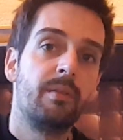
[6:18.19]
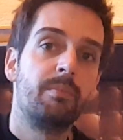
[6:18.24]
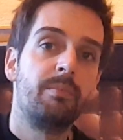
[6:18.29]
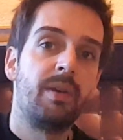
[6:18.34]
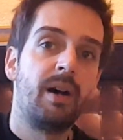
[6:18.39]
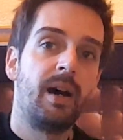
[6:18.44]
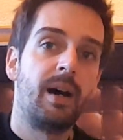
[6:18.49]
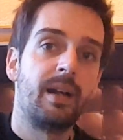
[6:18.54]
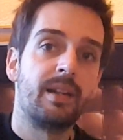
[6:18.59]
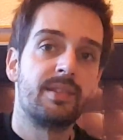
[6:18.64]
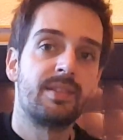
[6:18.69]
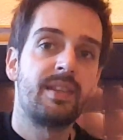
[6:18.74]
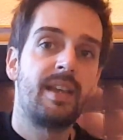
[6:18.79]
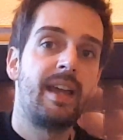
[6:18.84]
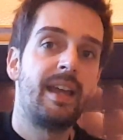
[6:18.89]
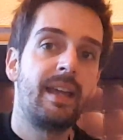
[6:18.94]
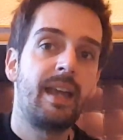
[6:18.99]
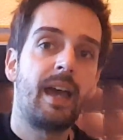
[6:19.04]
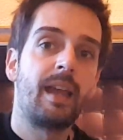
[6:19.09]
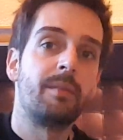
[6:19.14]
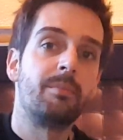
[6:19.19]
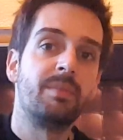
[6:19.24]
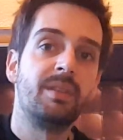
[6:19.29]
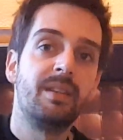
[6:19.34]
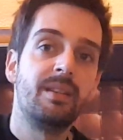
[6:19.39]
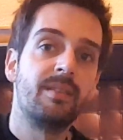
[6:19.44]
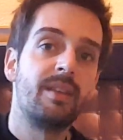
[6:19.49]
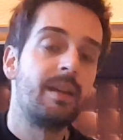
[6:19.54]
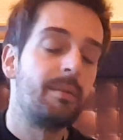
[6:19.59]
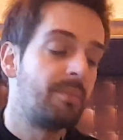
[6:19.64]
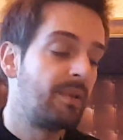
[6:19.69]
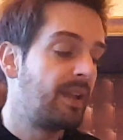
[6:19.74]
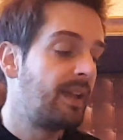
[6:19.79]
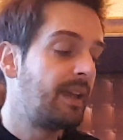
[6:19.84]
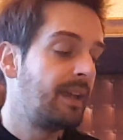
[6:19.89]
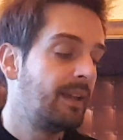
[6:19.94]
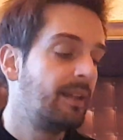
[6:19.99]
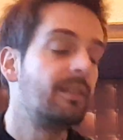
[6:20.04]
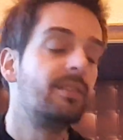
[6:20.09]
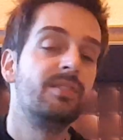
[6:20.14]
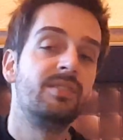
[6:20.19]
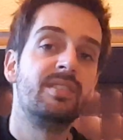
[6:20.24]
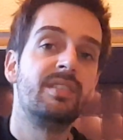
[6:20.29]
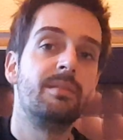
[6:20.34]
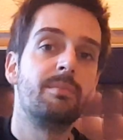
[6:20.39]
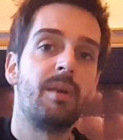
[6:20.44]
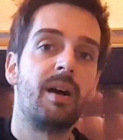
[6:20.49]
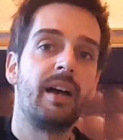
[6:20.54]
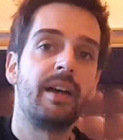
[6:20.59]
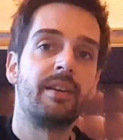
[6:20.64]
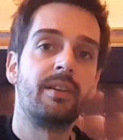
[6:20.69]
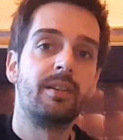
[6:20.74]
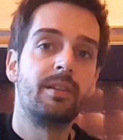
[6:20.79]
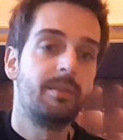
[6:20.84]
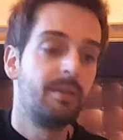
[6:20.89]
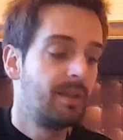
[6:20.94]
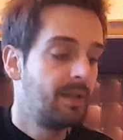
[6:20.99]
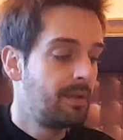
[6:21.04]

parts, A and B, they play D minor,